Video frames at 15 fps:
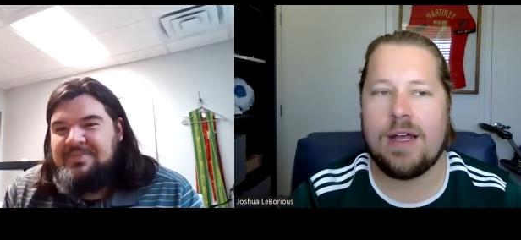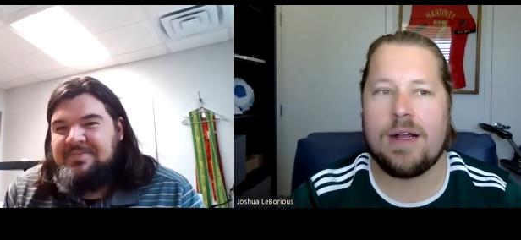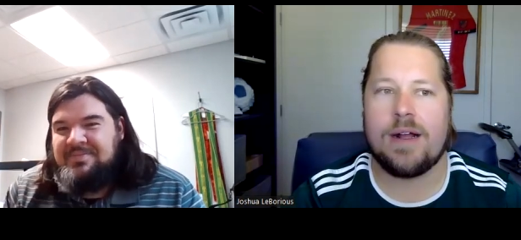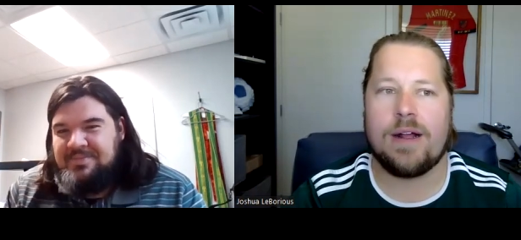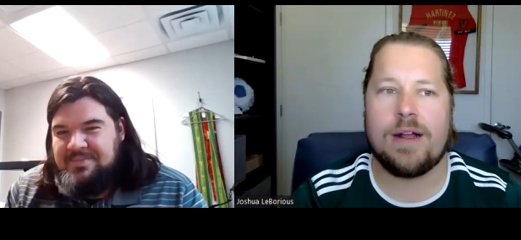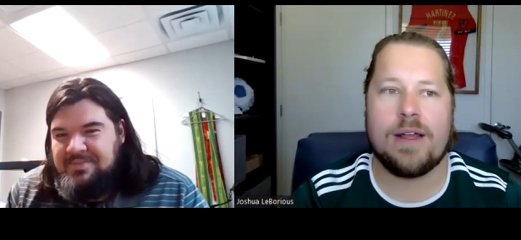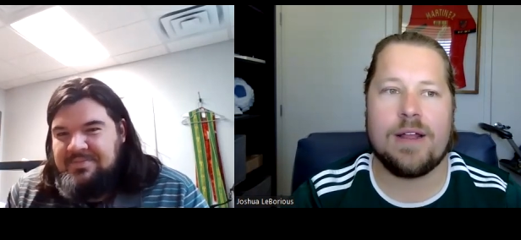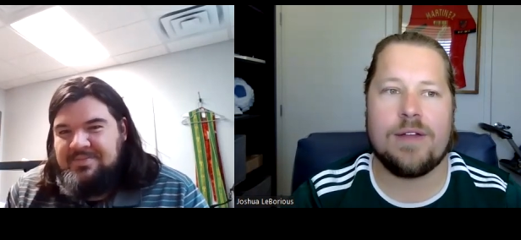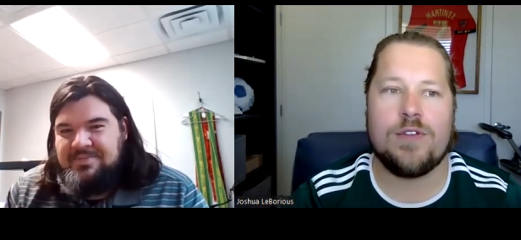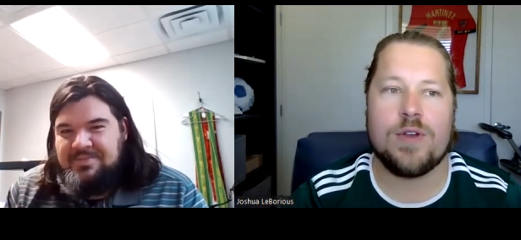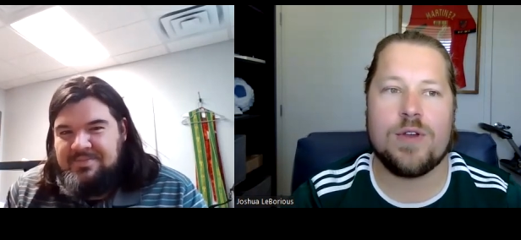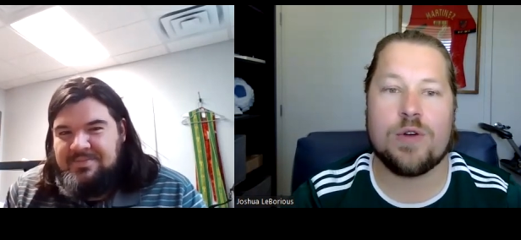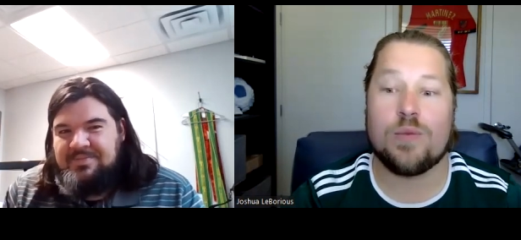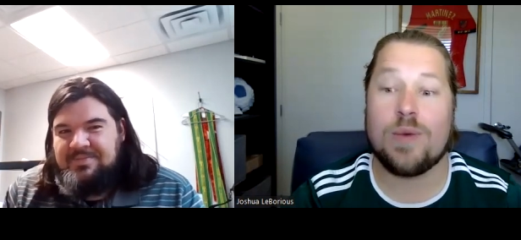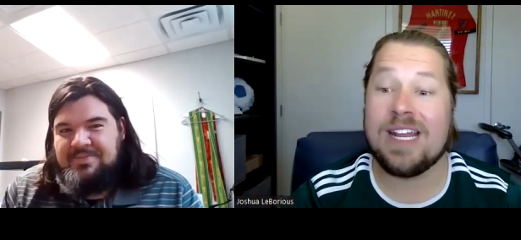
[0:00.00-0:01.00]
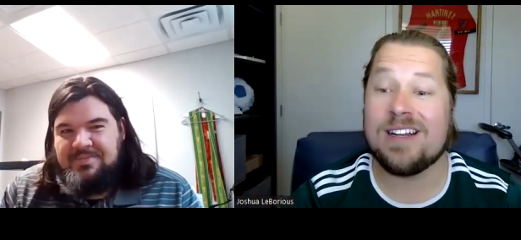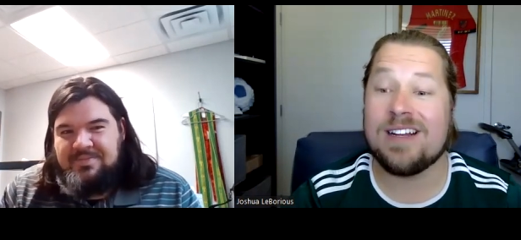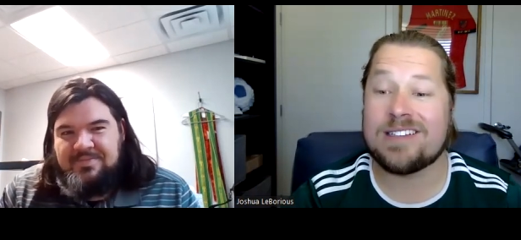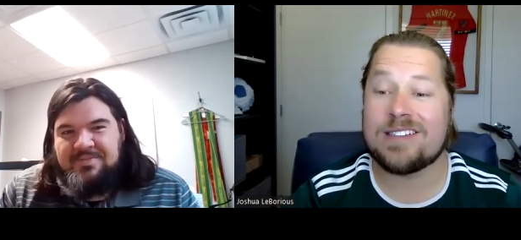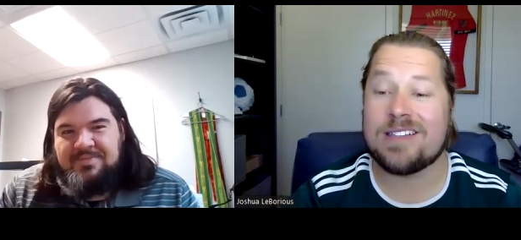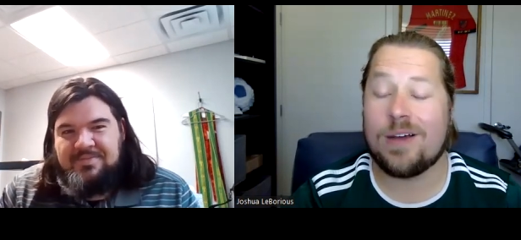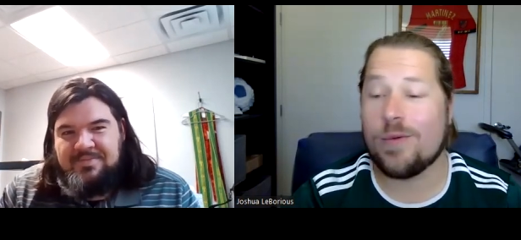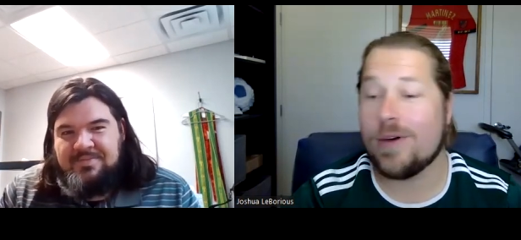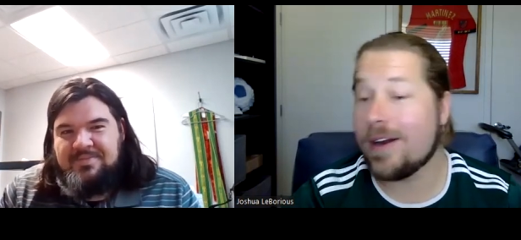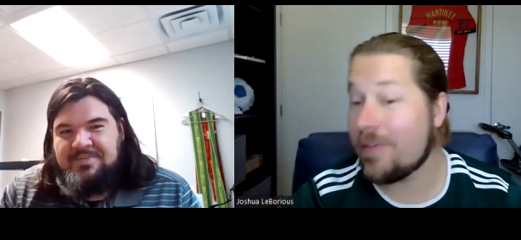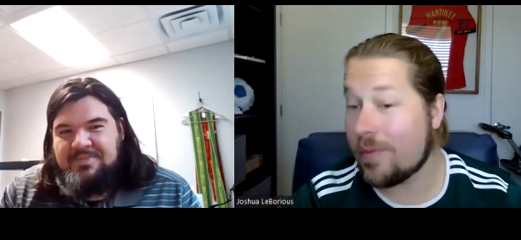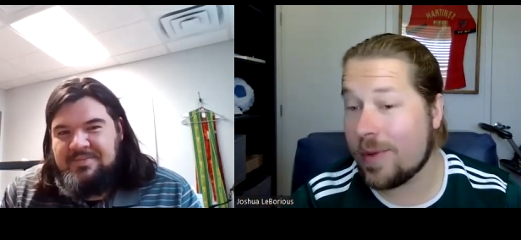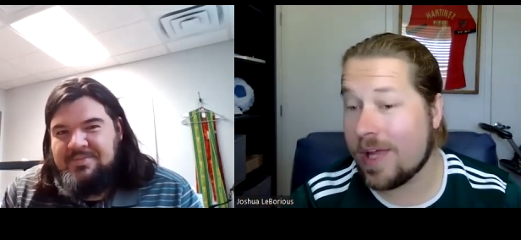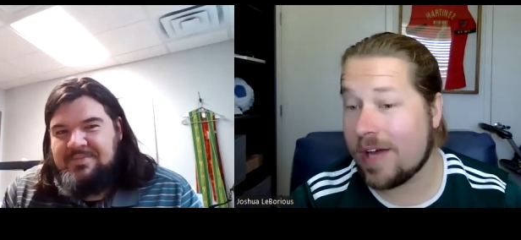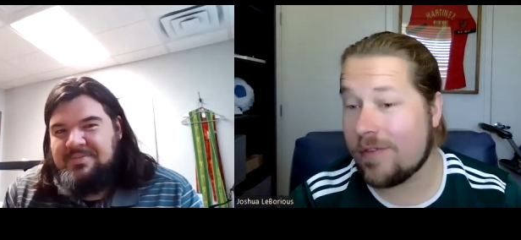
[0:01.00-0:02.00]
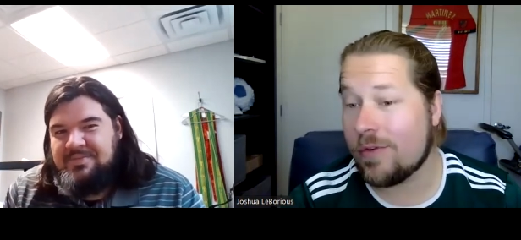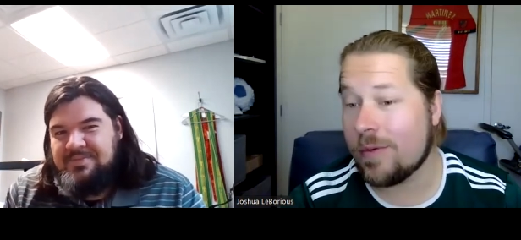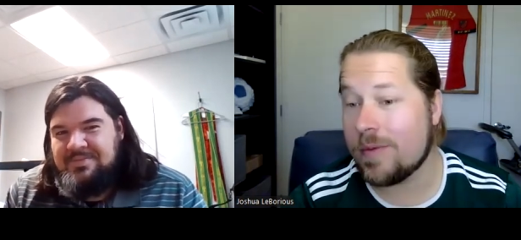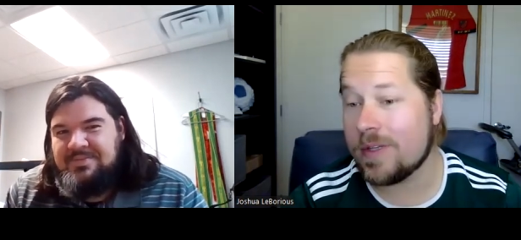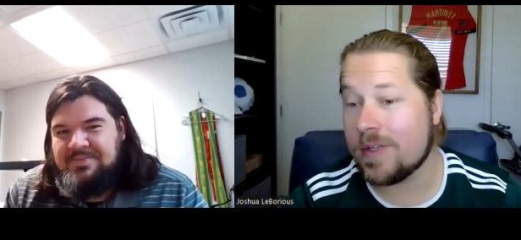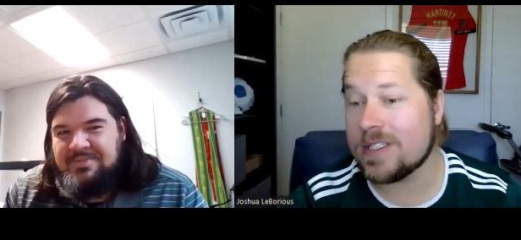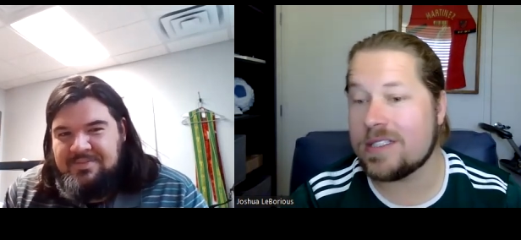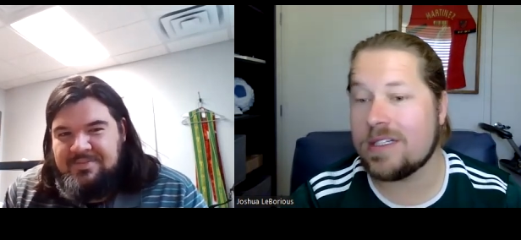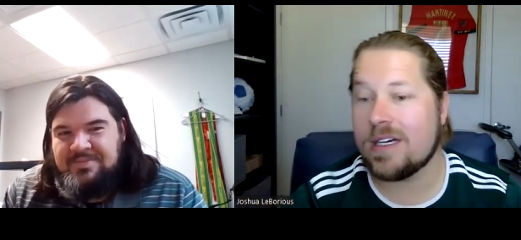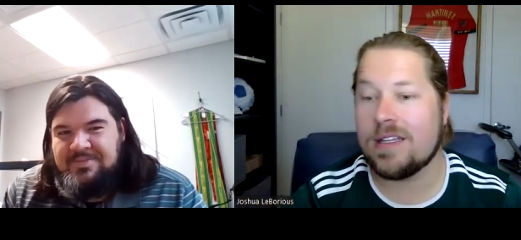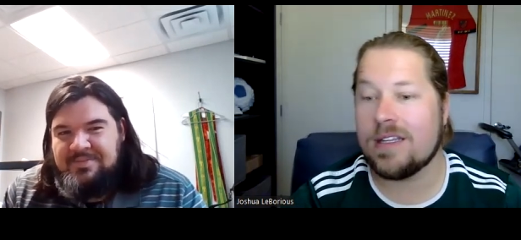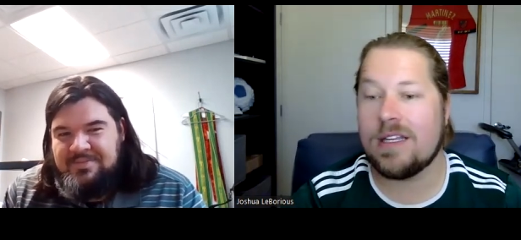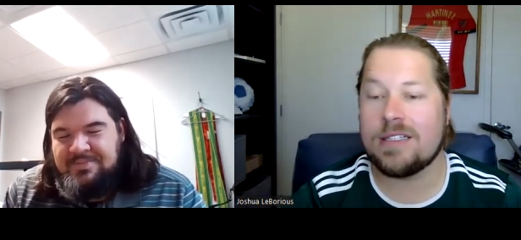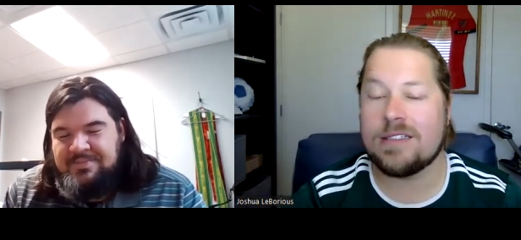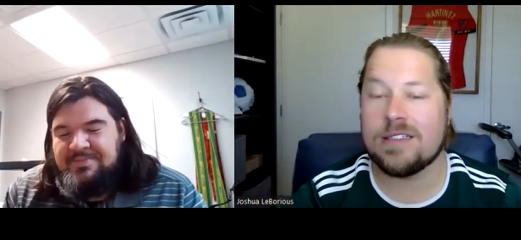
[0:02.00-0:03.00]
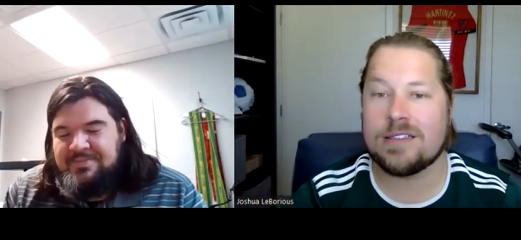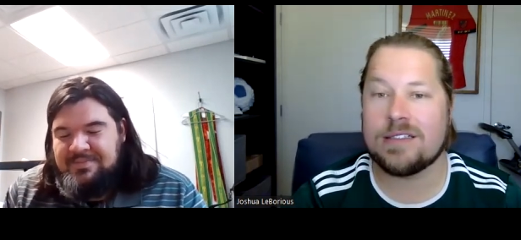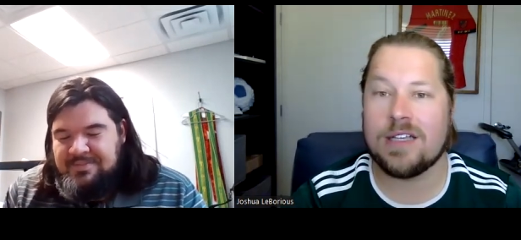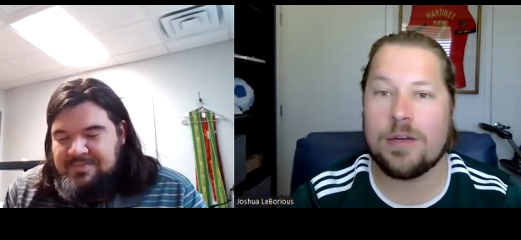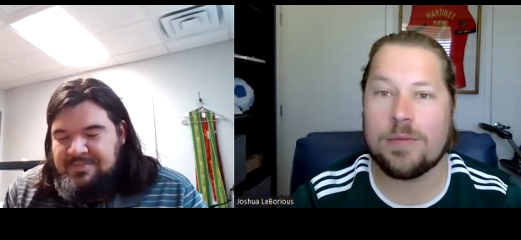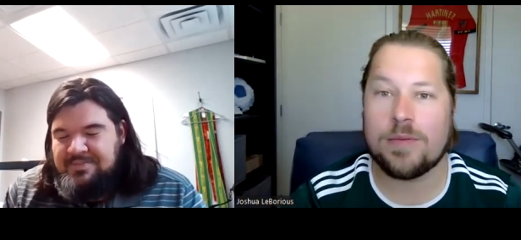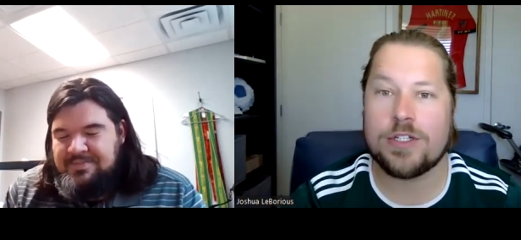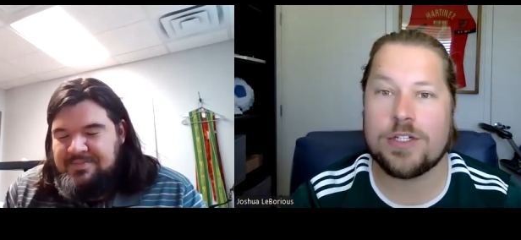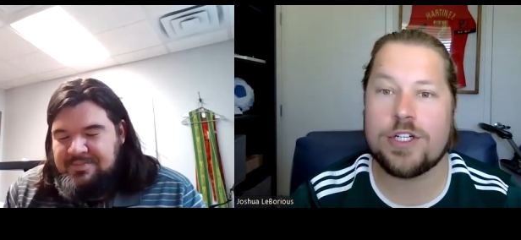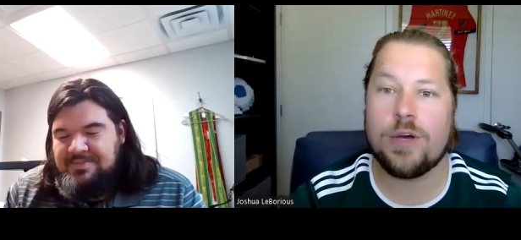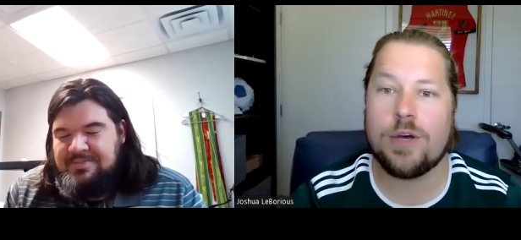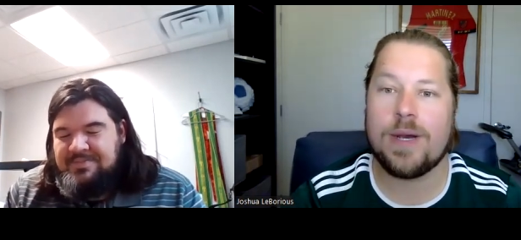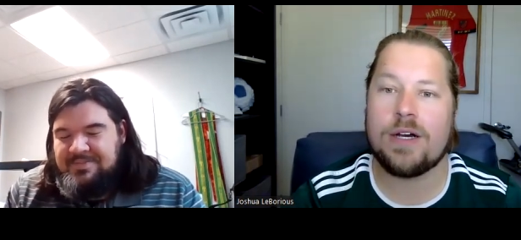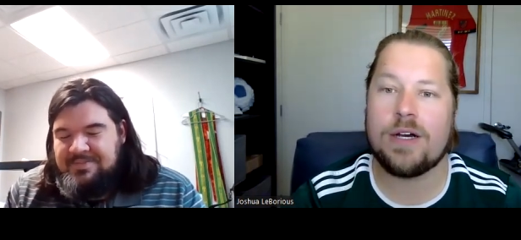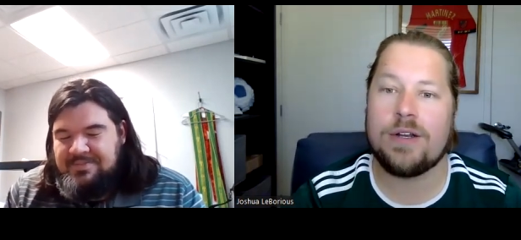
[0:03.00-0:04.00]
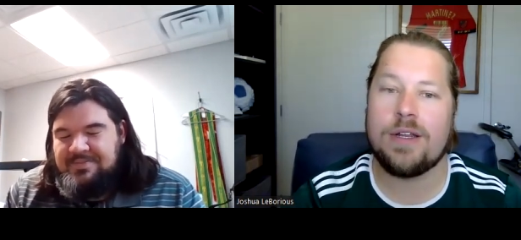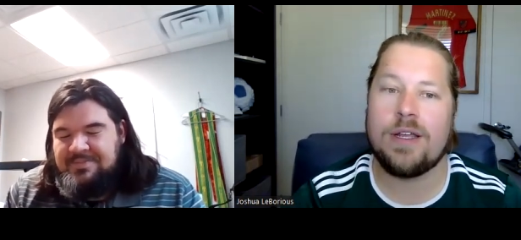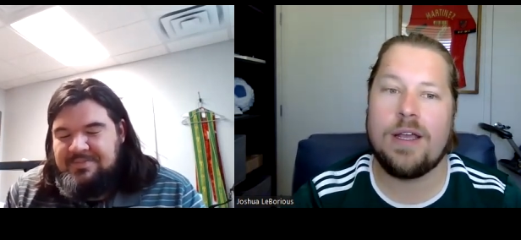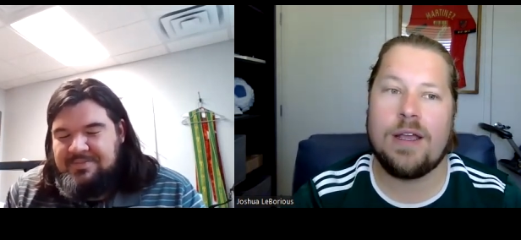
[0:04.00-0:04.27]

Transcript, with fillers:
Speaker 1: Uh, if you can rate us on whatever platform you listen on, that does help the show out